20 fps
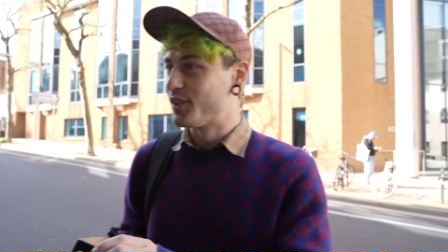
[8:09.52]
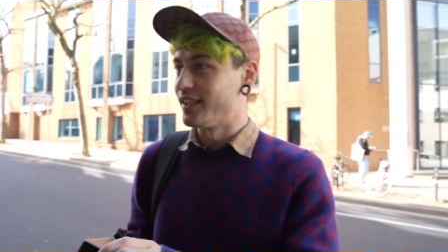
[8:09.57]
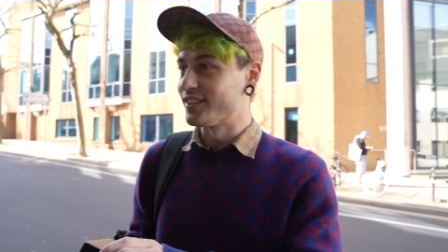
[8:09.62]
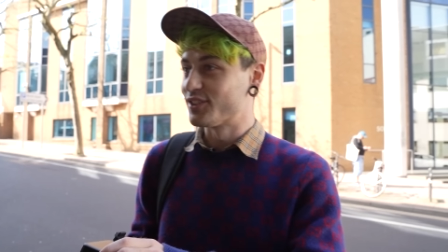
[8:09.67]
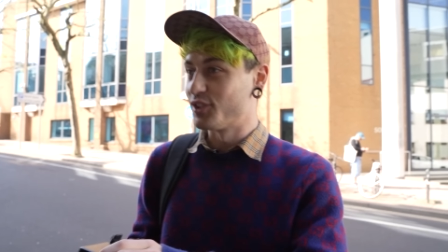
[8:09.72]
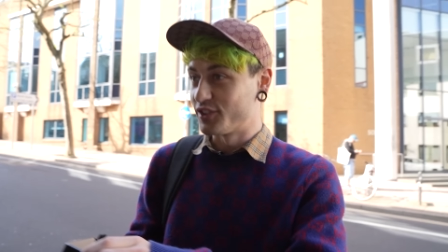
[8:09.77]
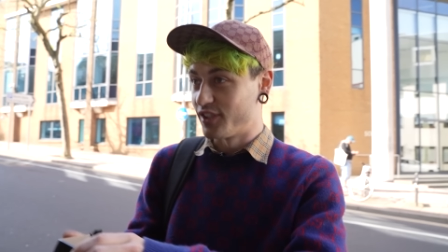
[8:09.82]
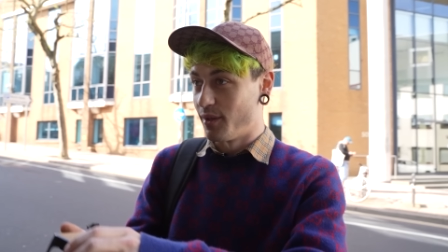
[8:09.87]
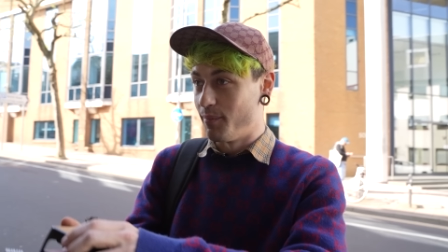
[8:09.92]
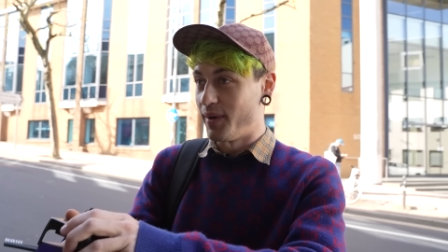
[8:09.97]
guys
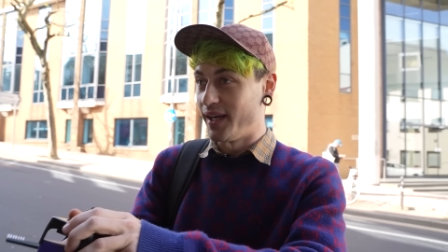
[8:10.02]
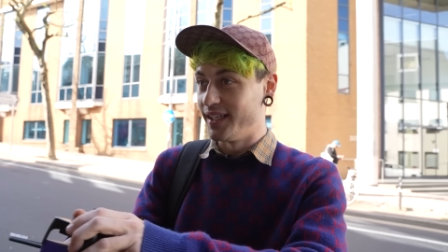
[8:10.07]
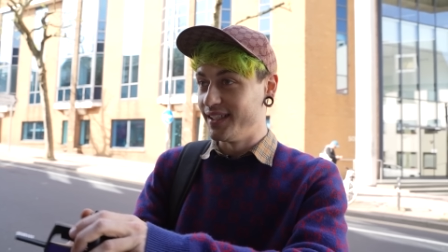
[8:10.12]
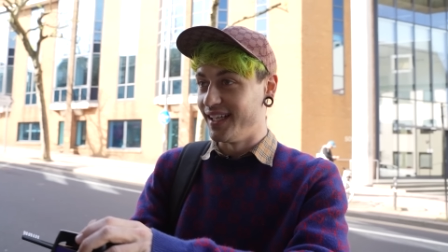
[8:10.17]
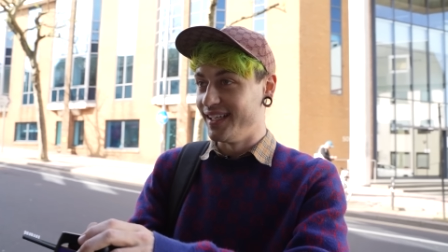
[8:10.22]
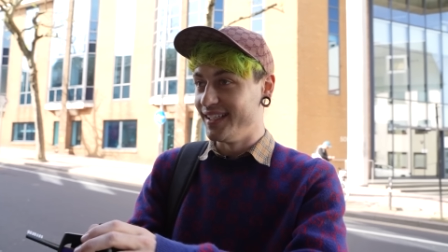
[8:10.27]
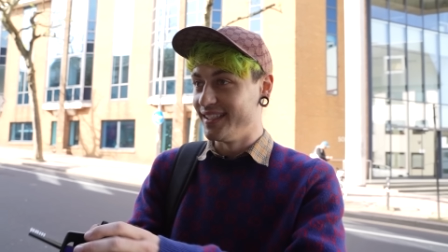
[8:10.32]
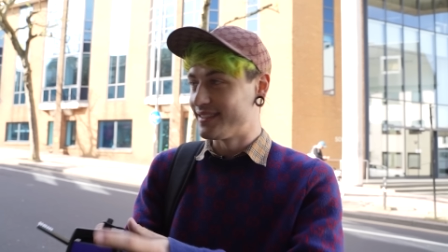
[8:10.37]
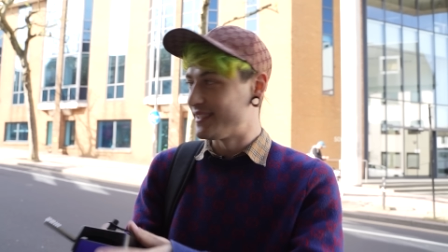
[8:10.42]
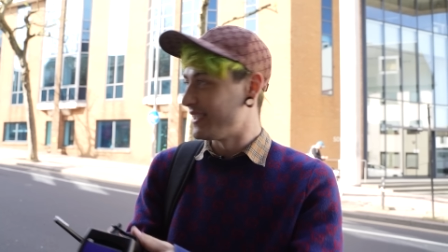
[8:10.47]
got some bud
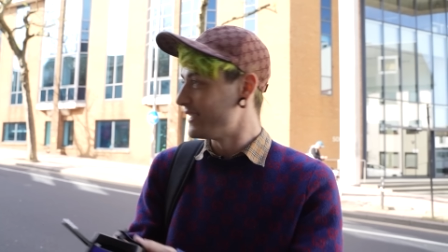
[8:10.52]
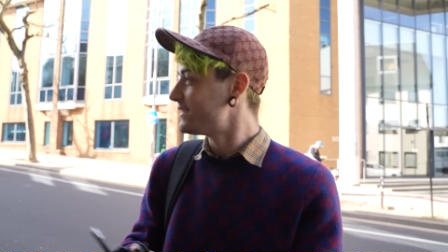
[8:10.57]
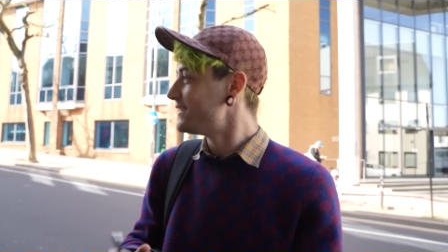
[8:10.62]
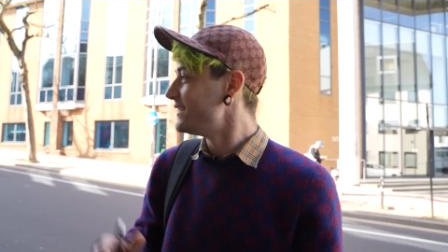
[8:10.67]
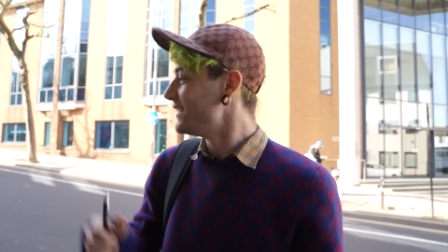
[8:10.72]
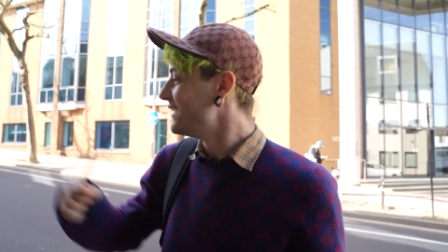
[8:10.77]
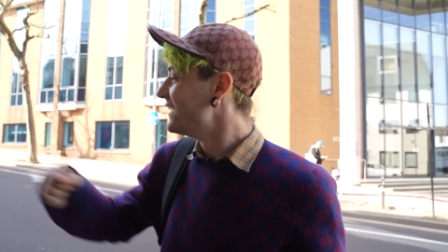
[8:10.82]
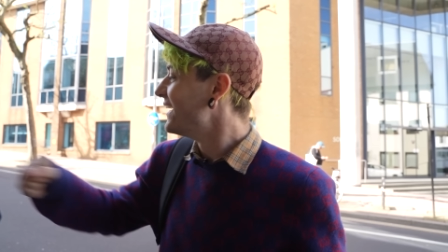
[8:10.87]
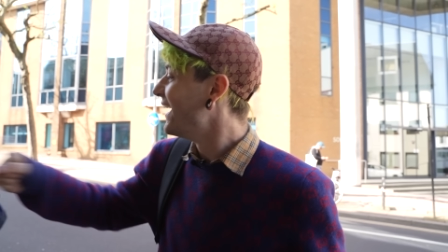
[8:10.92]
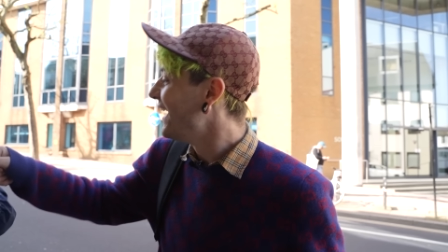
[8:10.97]
that needs
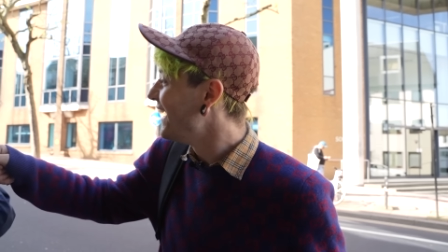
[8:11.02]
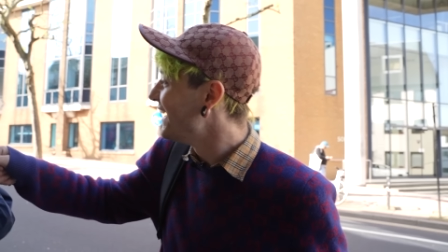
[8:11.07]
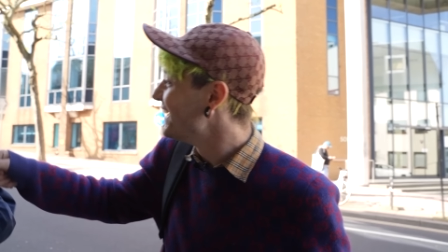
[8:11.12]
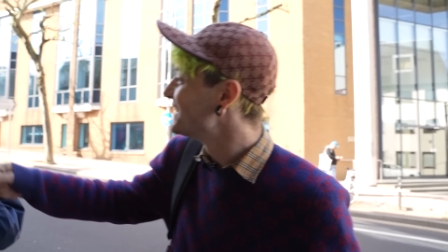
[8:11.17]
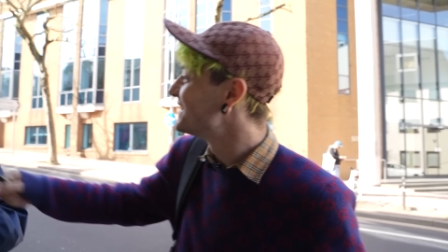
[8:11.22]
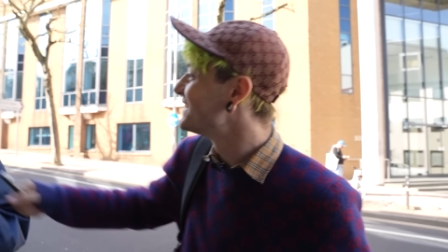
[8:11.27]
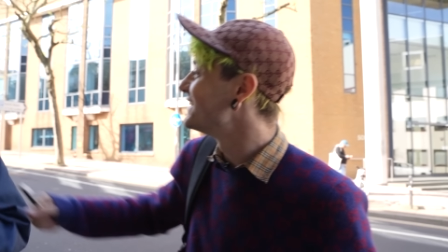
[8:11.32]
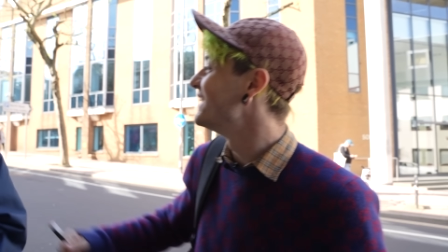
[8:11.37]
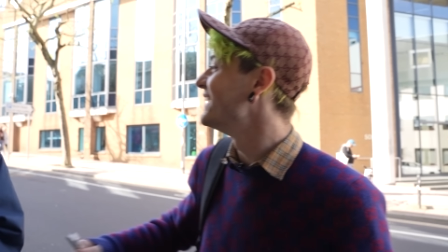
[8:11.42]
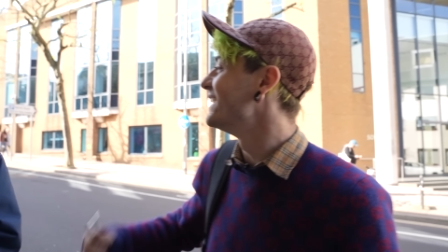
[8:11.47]
testing? Hey,
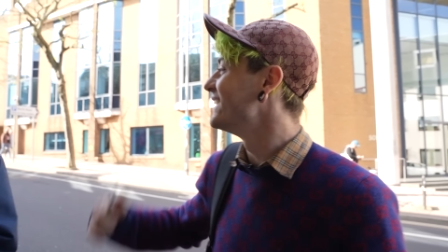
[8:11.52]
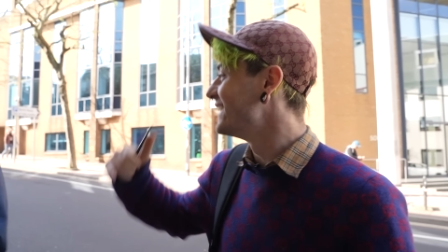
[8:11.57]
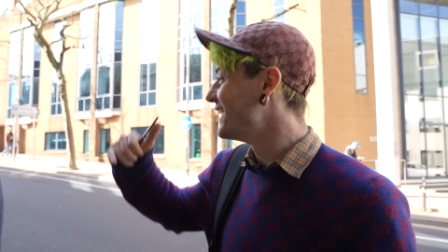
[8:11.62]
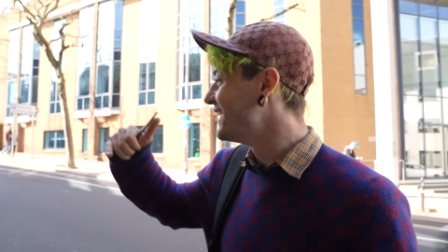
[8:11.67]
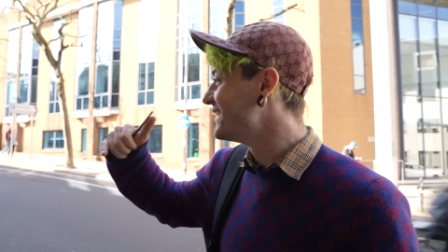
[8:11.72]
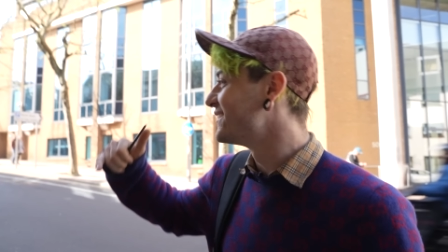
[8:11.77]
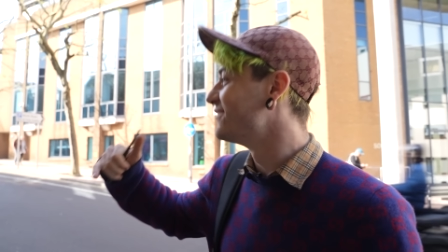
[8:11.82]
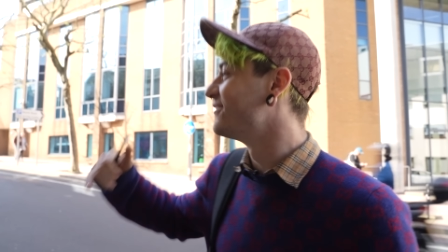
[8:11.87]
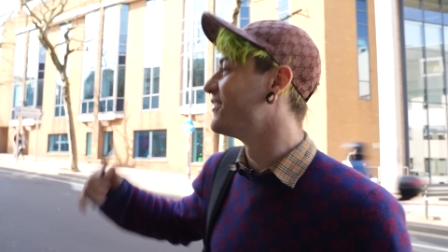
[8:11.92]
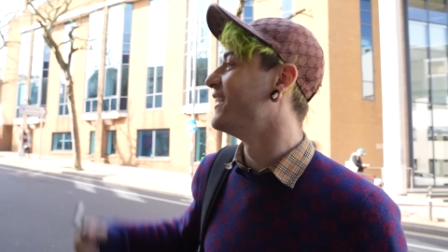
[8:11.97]
sick,
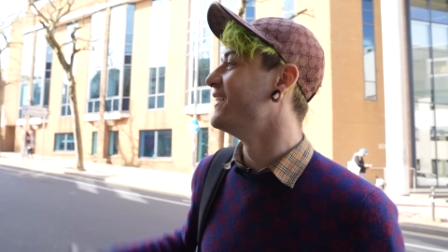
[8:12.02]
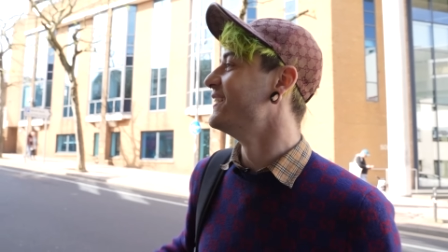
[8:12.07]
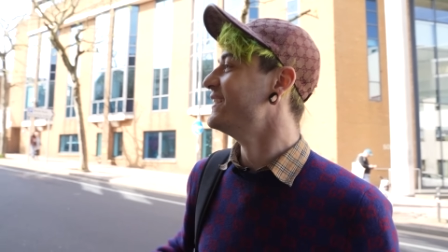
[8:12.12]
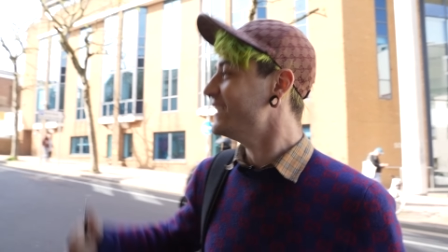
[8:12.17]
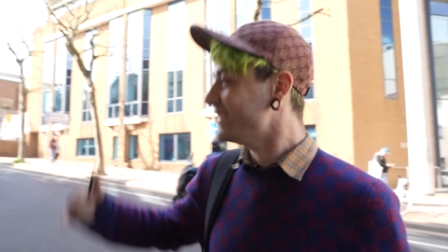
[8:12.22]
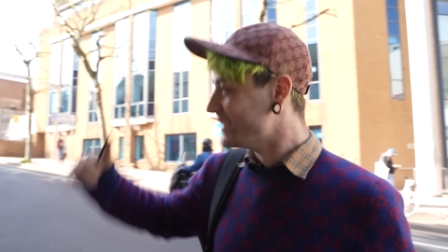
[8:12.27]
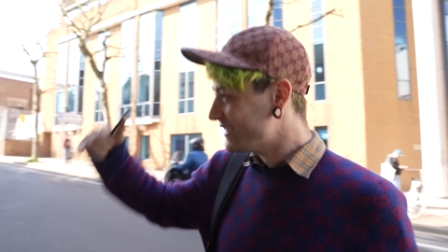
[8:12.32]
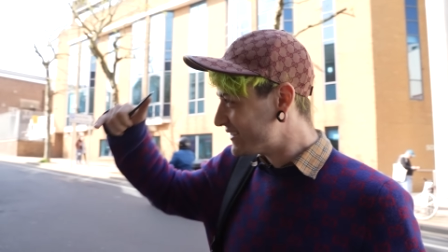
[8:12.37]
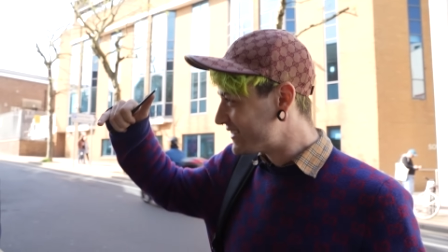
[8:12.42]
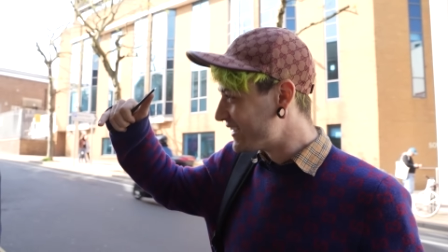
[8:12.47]
legend, bro.
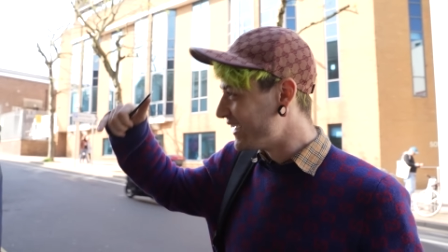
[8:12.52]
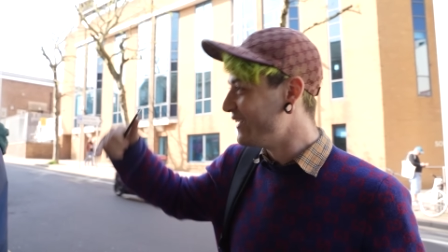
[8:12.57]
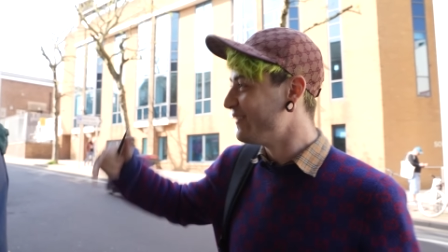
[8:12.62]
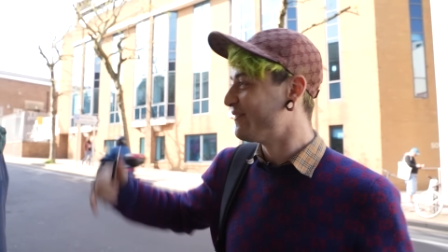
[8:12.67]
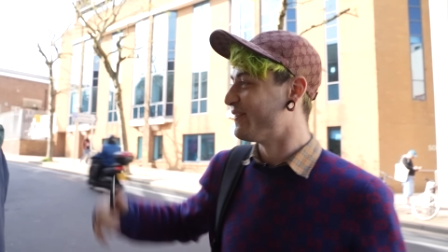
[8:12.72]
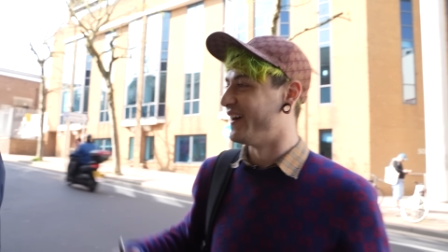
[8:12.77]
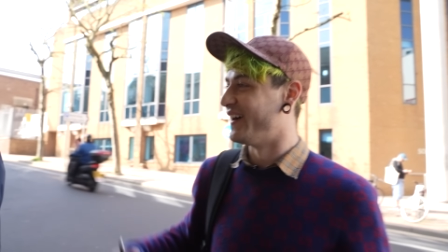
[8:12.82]
Safe